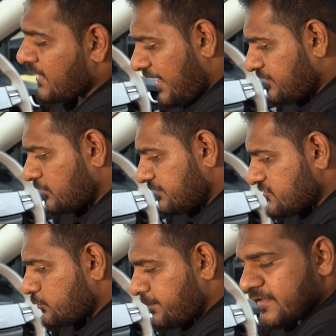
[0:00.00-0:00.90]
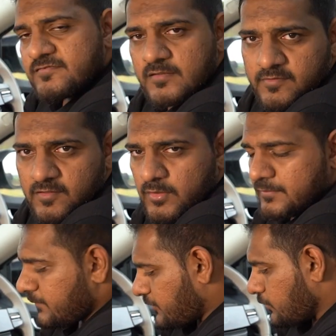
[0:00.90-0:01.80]
I thought this would be a similar one,
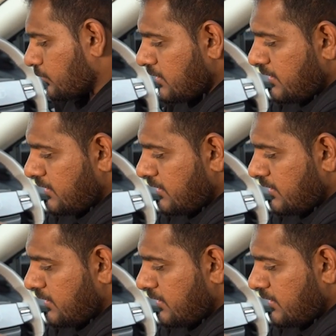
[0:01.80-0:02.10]
but no,